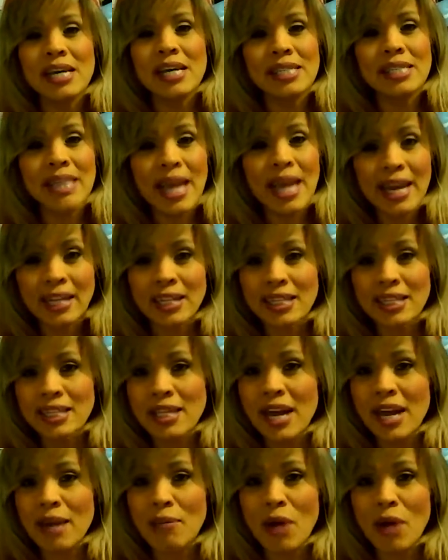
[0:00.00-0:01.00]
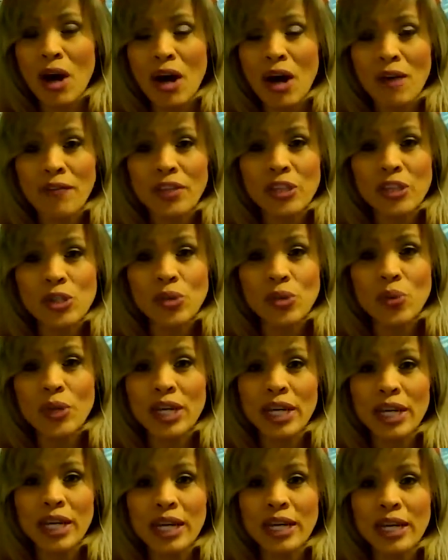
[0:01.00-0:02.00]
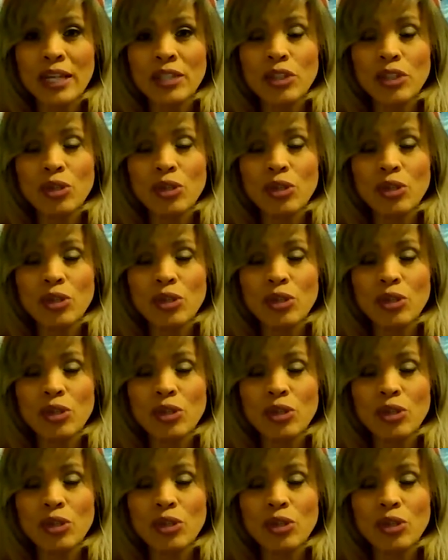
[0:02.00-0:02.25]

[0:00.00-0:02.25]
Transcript: Take the time off this weekend